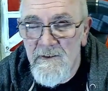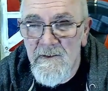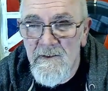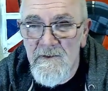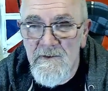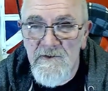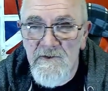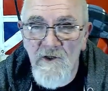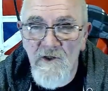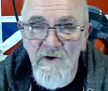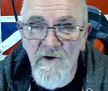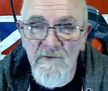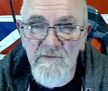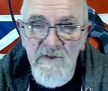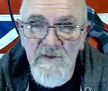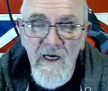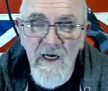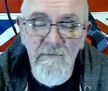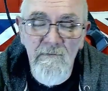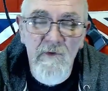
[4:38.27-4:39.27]
Times
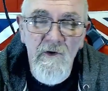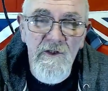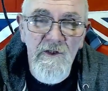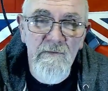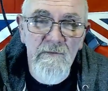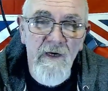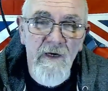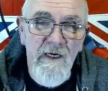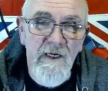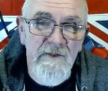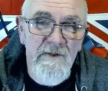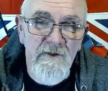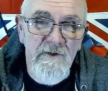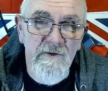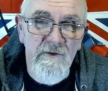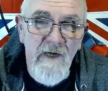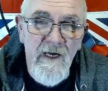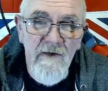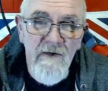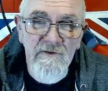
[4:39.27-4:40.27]
that by the amount of new
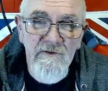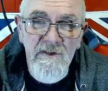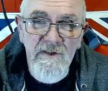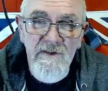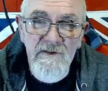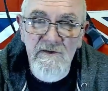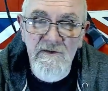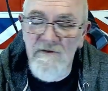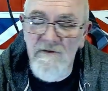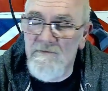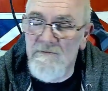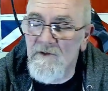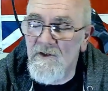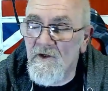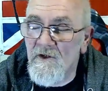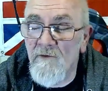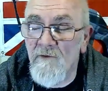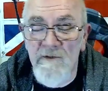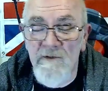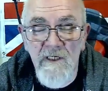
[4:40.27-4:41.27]
houses and
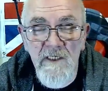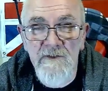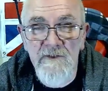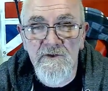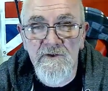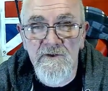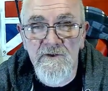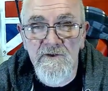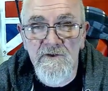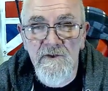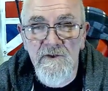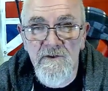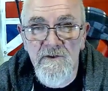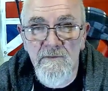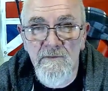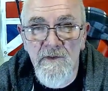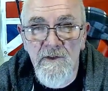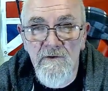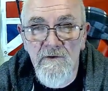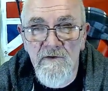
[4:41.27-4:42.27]
accommodations that you're
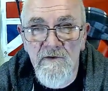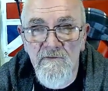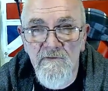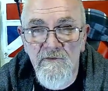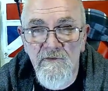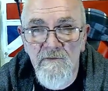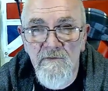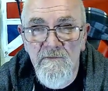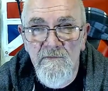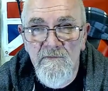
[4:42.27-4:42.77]
building for them.